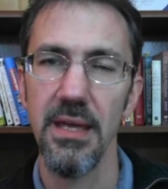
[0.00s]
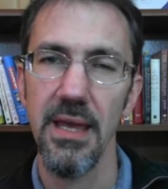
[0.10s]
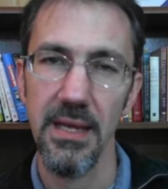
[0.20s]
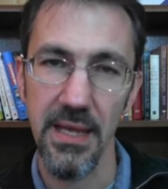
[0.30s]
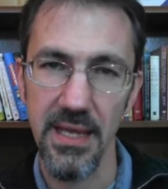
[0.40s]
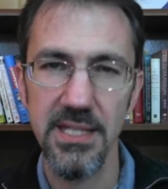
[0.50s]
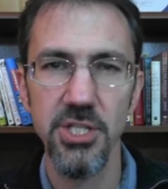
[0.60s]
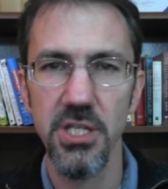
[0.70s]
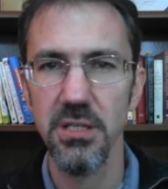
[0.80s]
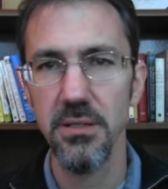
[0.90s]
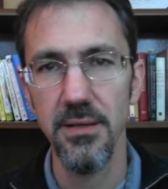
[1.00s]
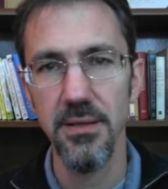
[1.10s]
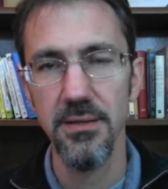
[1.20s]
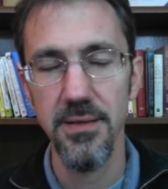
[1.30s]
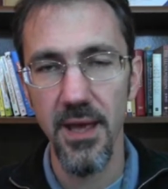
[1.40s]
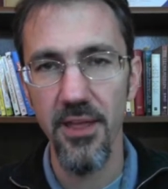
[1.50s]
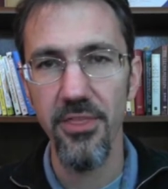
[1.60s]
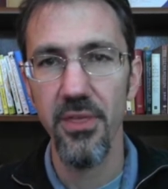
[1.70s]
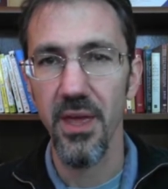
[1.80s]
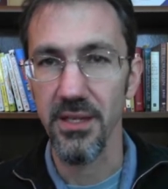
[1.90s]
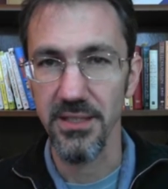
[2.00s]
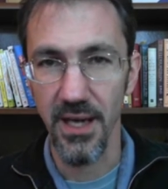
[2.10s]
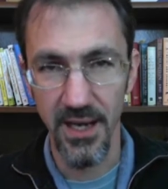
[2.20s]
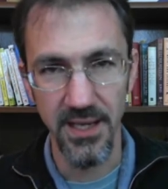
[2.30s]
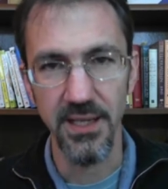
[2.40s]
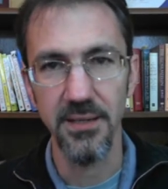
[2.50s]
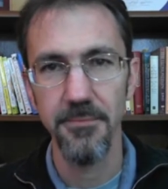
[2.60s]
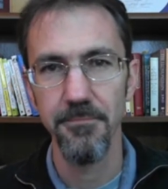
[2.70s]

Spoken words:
at aging, death, and dying.